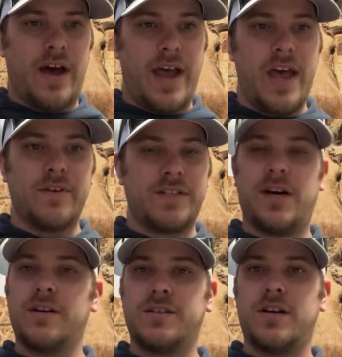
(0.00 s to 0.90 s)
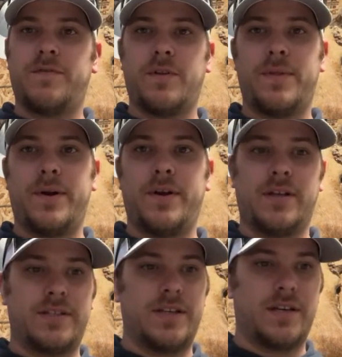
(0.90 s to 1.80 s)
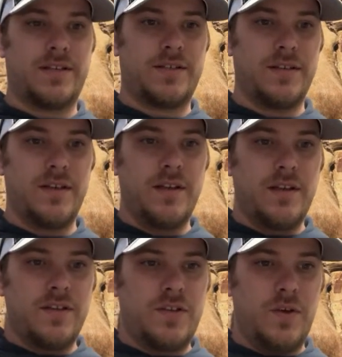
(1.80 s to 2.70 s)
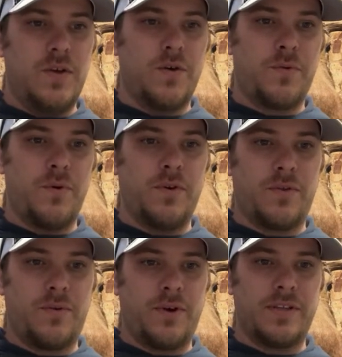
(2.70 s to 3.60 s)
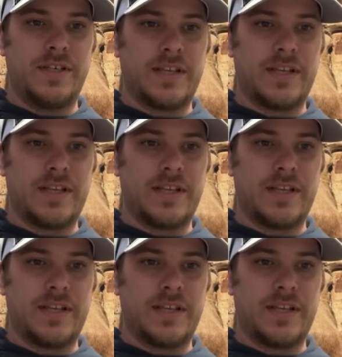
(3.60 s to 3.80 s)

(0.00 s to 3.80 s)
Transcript: I have a ton of stuff on 30-06, so you can go through and look through 30-06.